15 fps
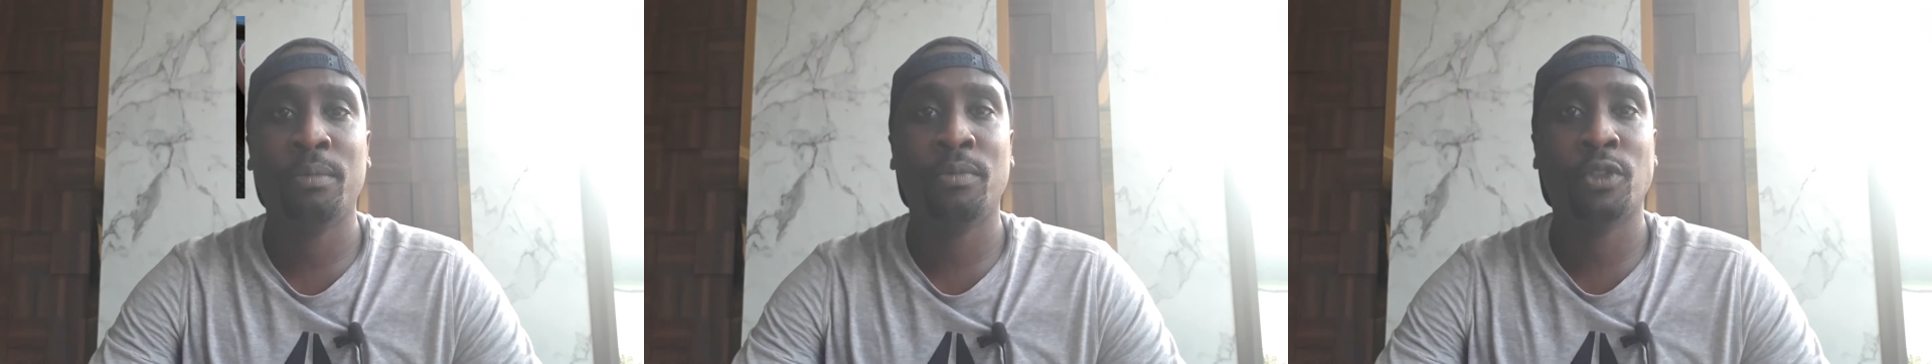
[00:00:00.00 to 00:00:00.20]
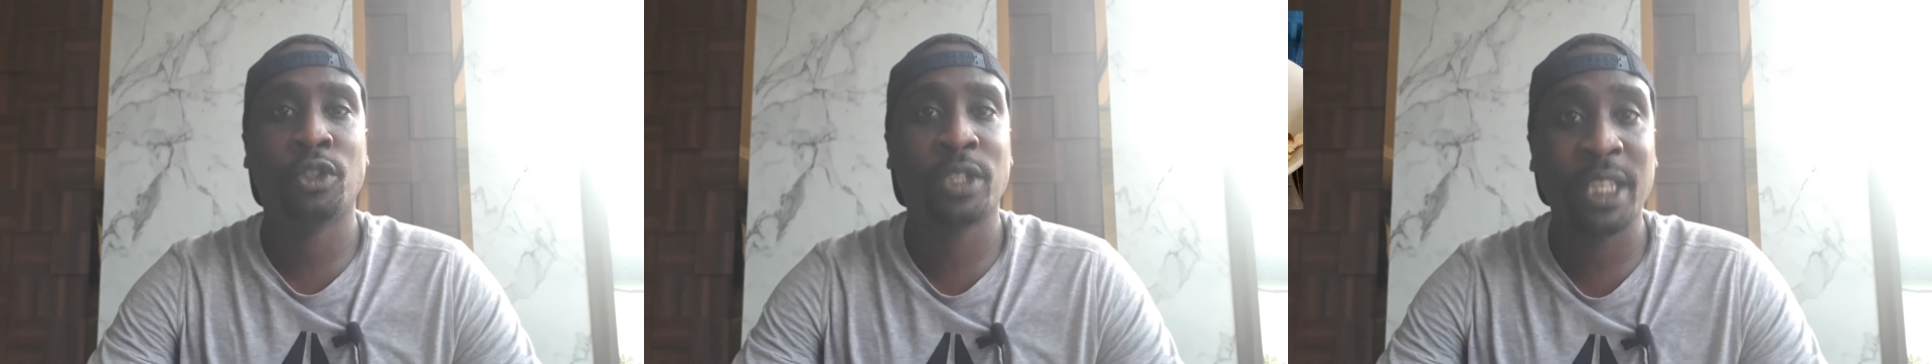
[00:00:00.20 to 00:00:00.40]

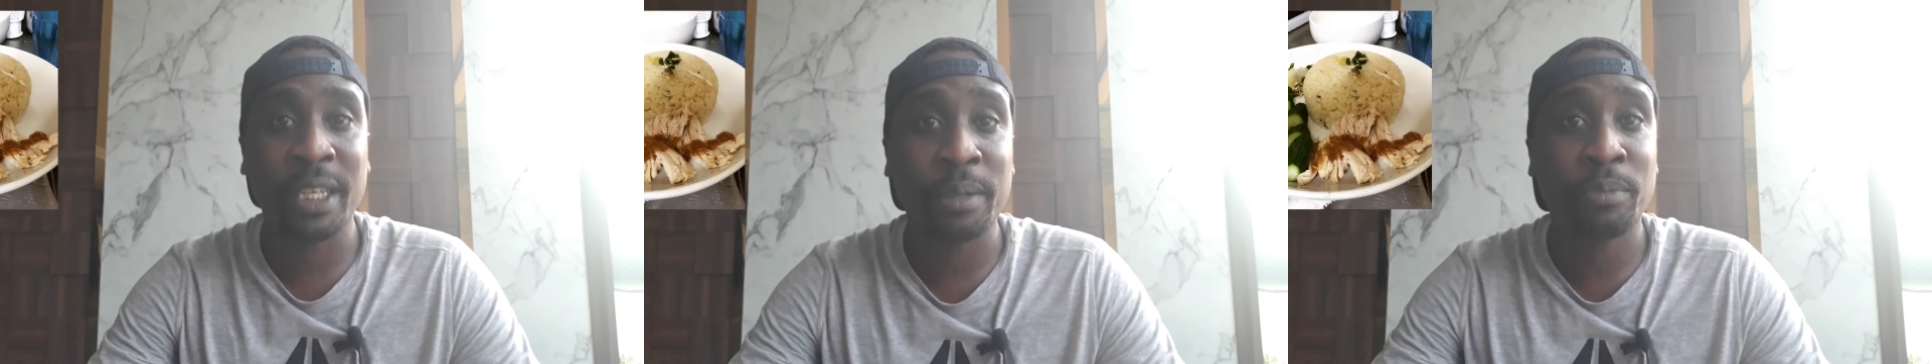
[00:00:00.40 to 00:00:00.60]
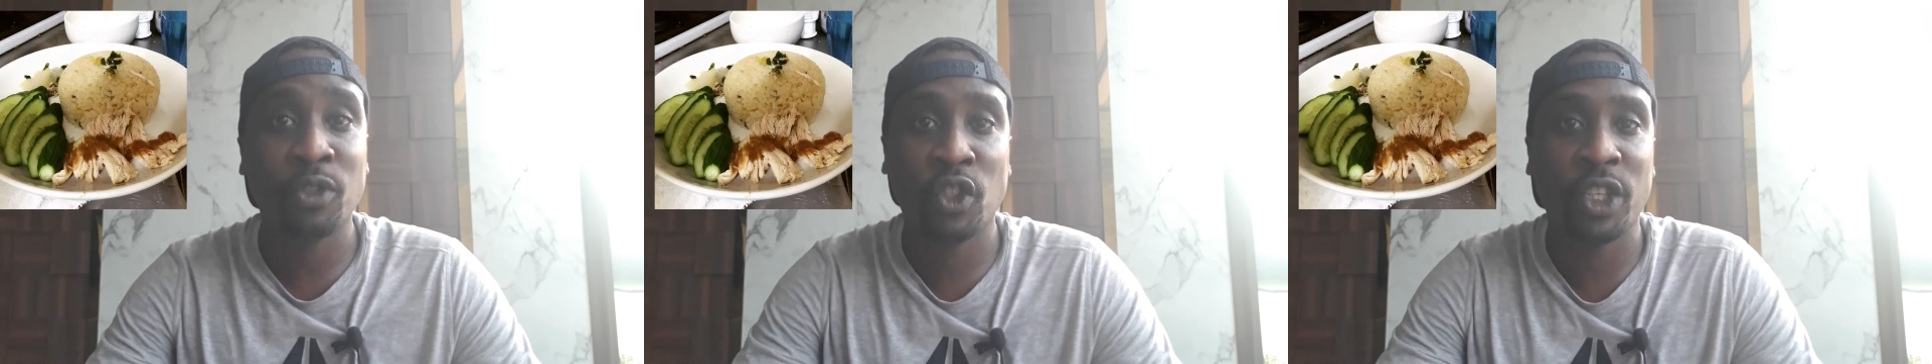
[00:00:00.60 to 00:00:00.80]

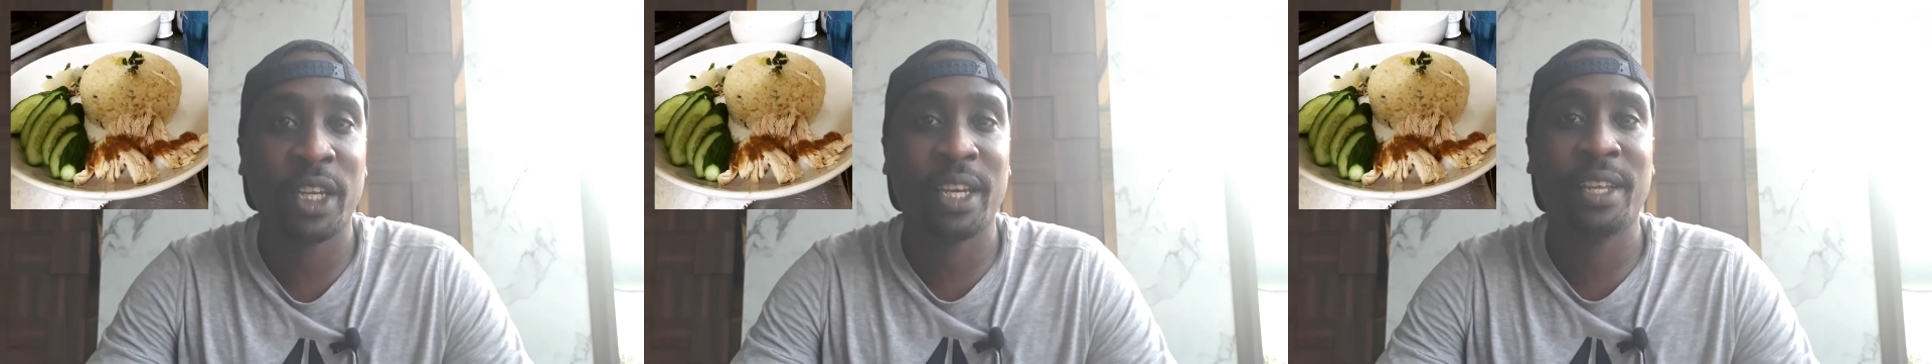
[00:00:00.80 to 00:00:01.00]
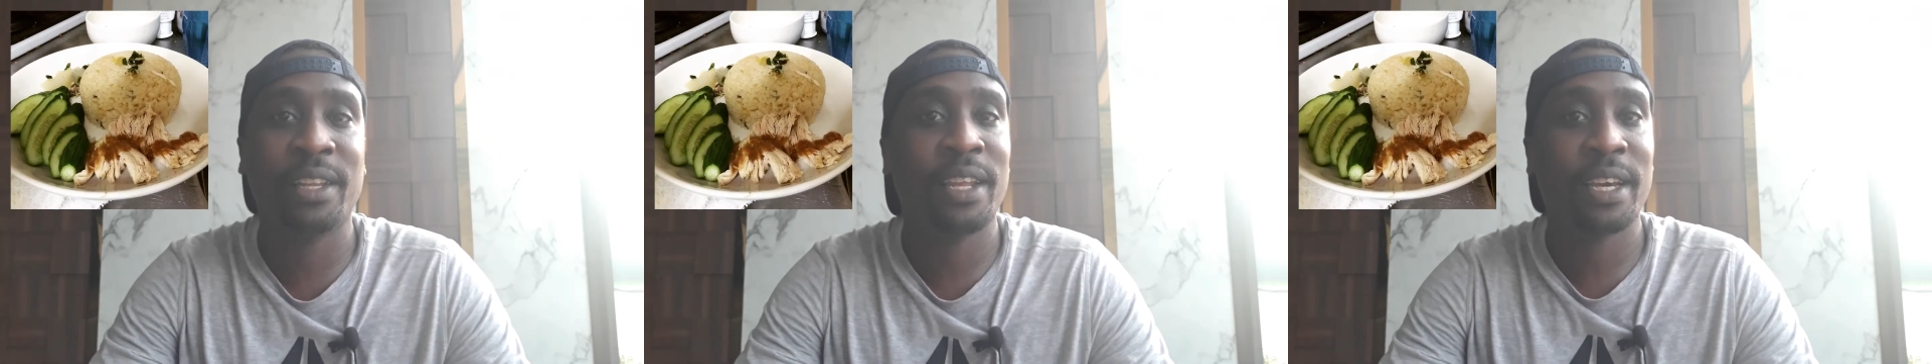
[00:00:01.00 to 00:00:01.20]
steamed
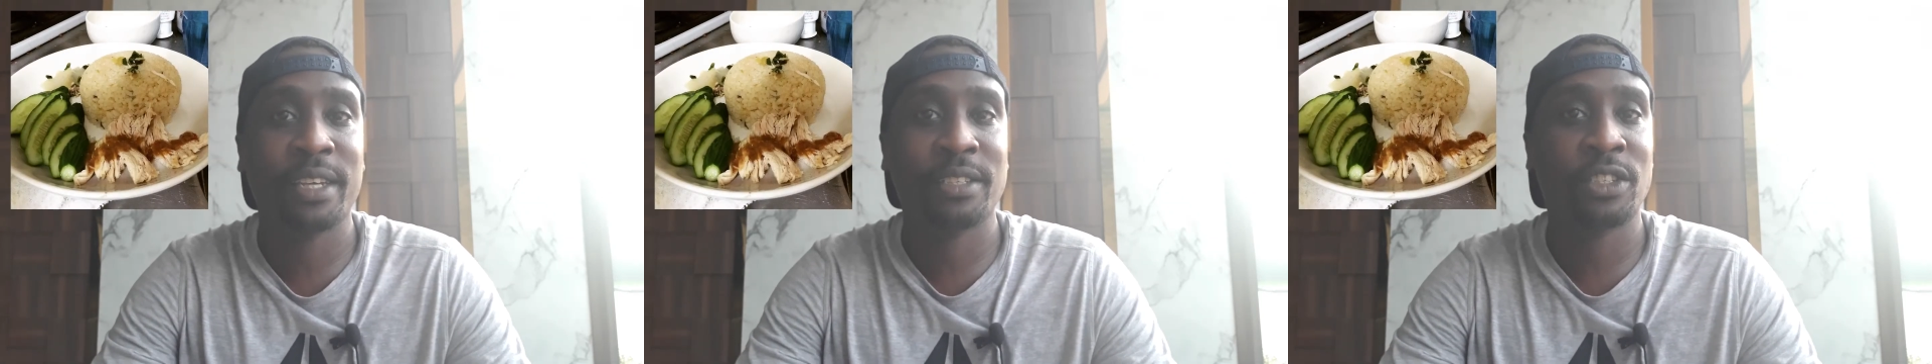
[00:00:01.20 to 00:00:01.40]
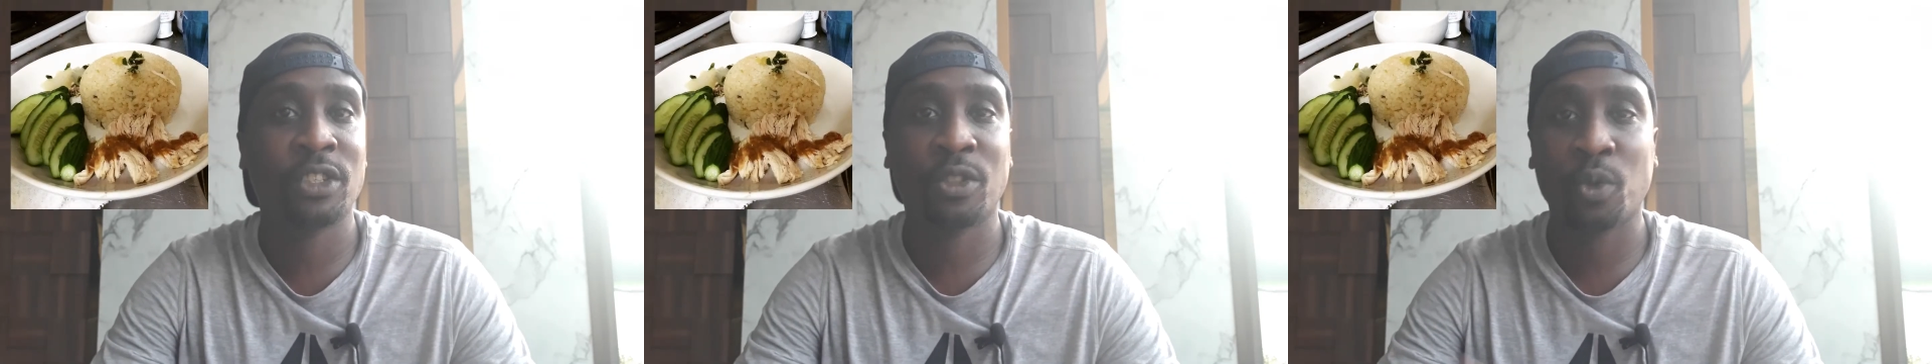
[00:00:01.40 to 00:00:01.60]
chicken, like
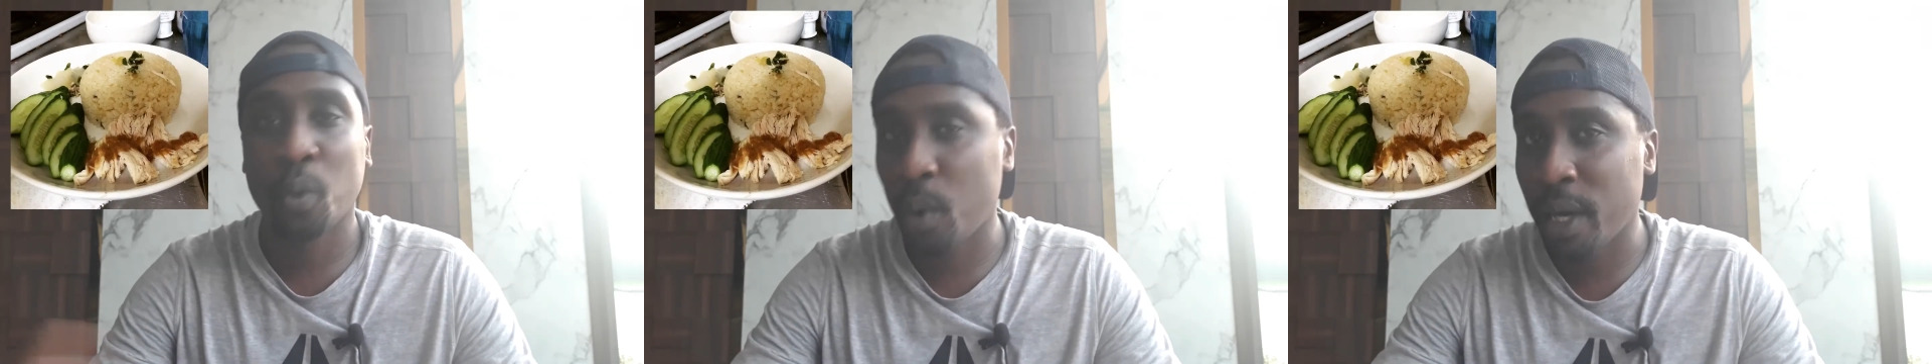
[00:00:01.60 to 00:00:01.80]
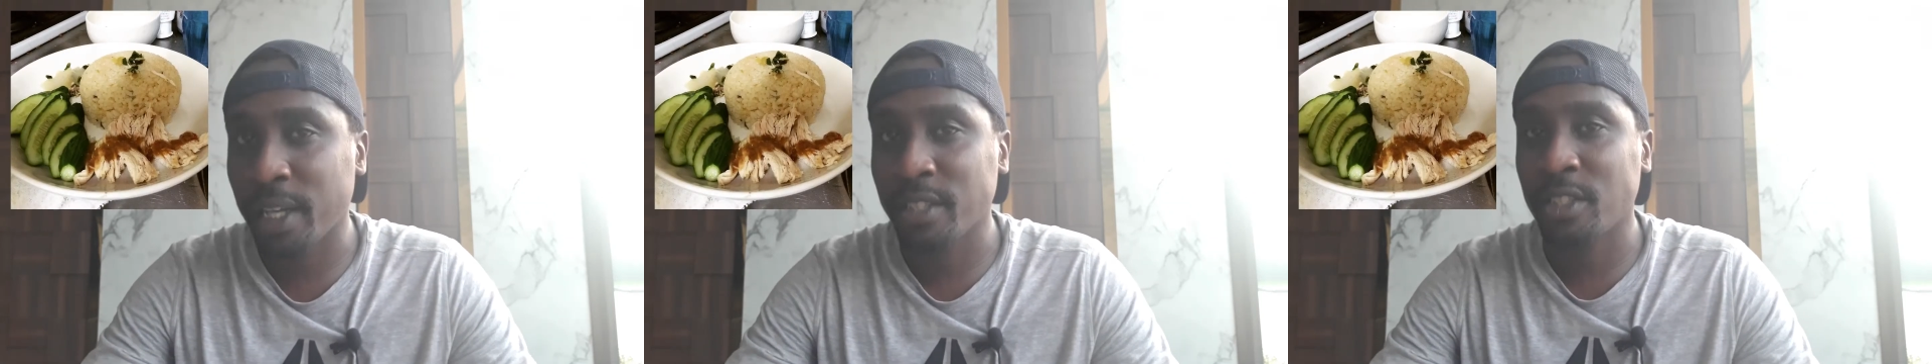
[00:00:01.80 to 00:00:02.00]
it's just
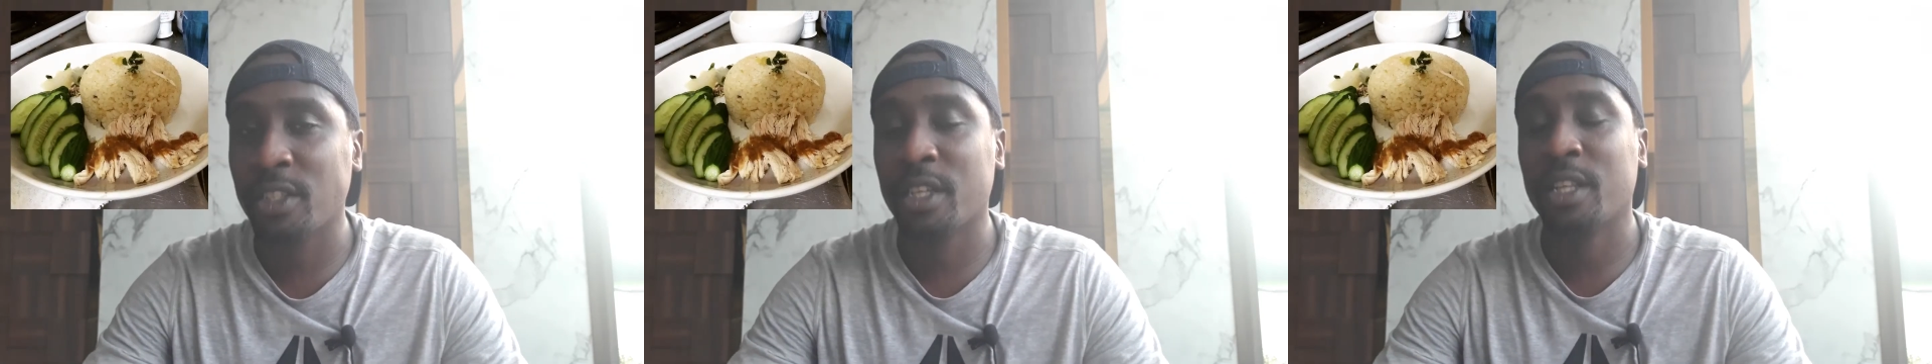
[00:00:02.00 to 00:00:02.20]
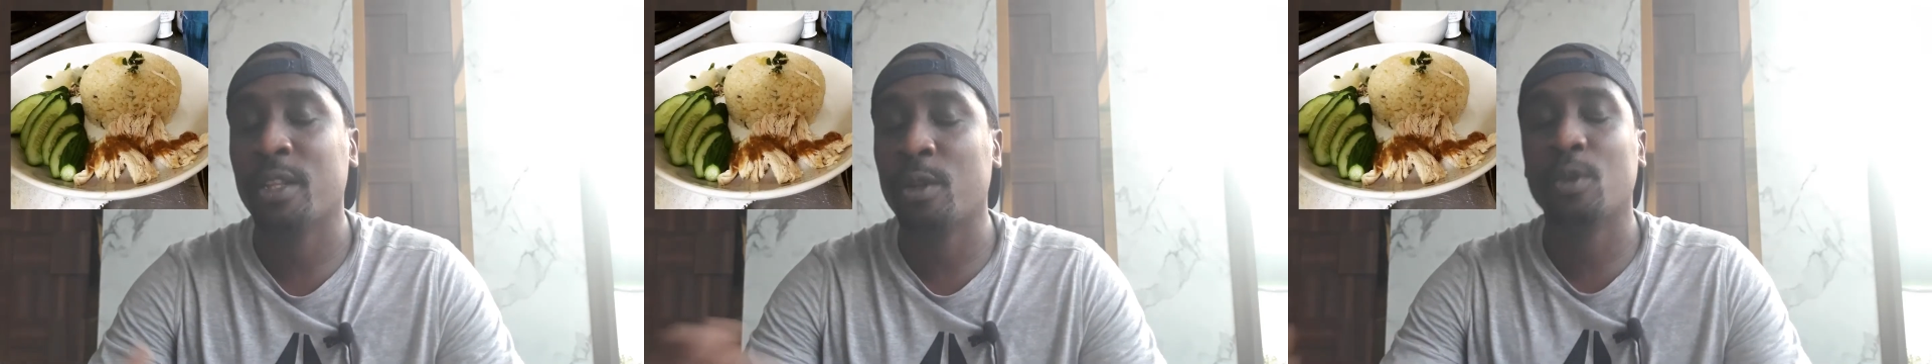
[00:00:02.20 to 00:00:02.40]
white
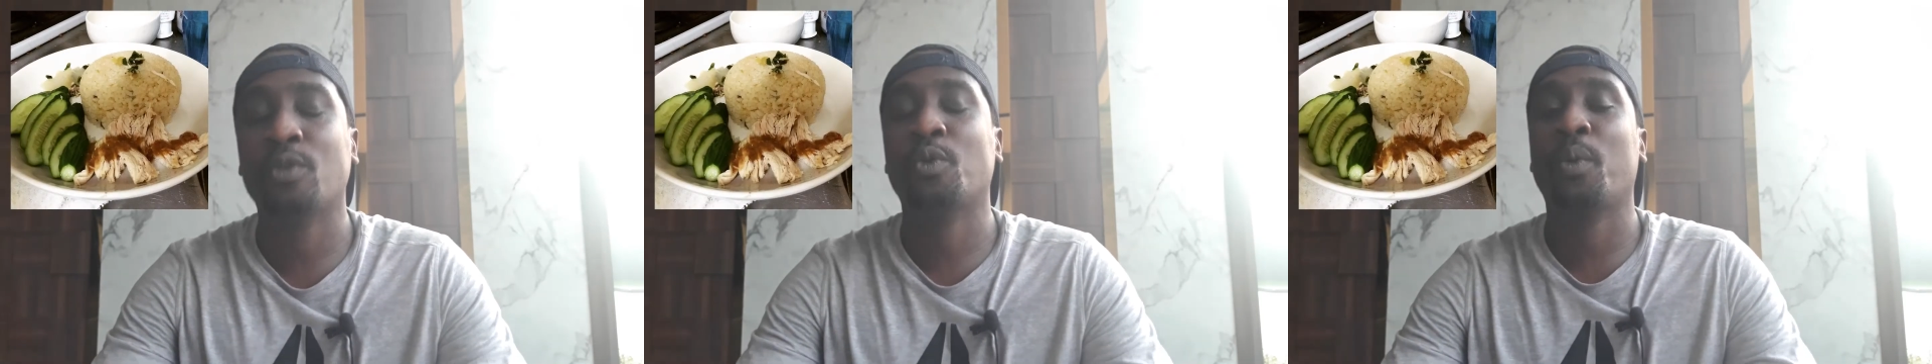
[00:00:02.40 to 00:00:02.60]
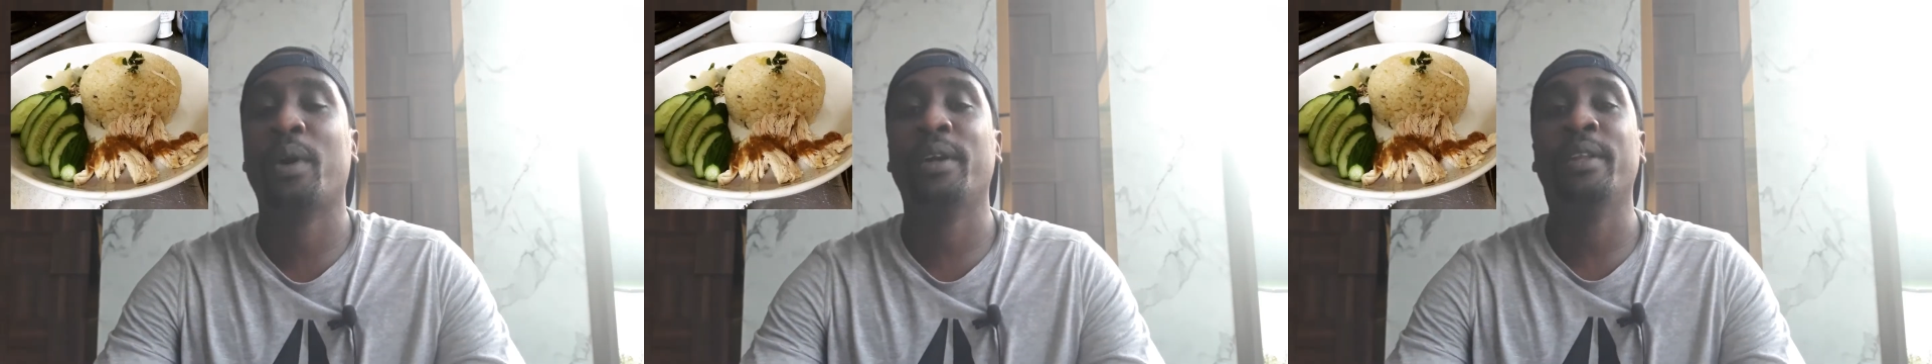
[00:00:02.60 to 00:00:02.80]
chicken. It
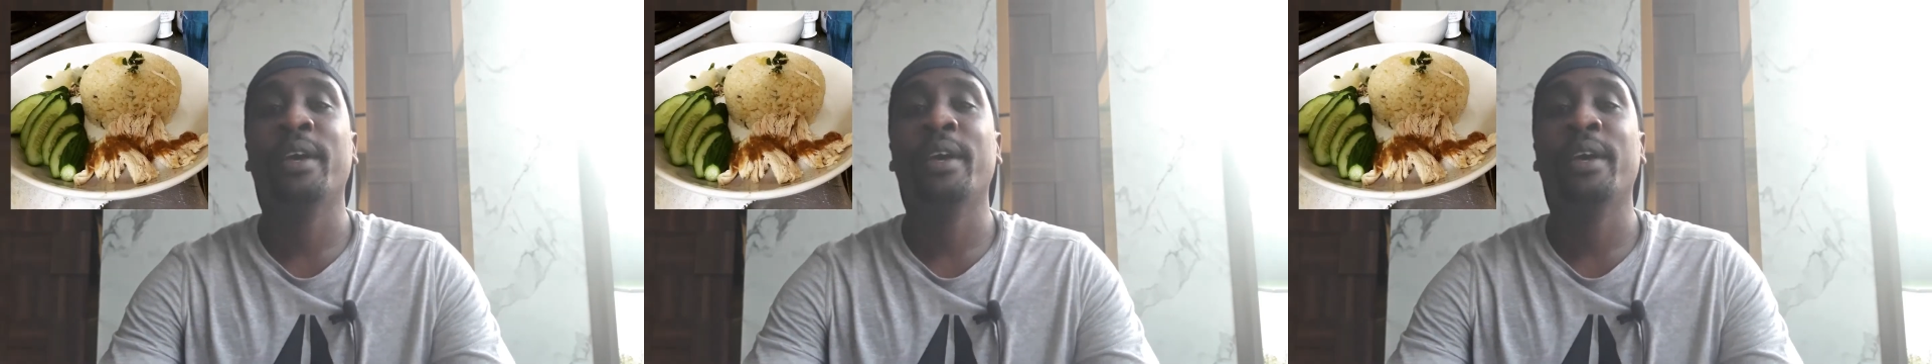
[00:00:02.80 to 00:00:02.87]
looks white,